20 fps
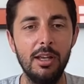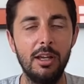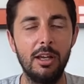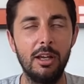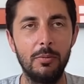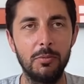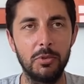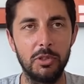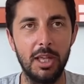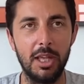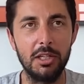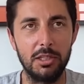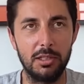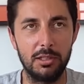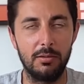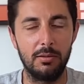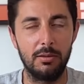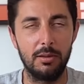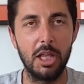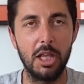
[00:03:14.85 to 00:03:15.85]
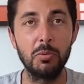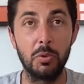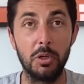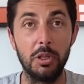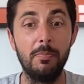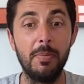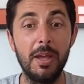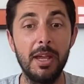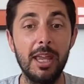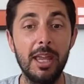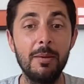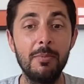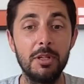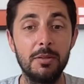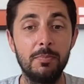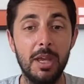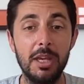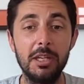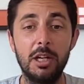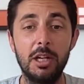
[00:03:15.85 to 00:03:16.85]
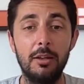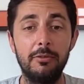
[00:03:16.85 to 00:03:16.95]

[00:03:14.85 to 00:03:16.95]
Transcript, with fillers: Uh, so that's that's where the big game is based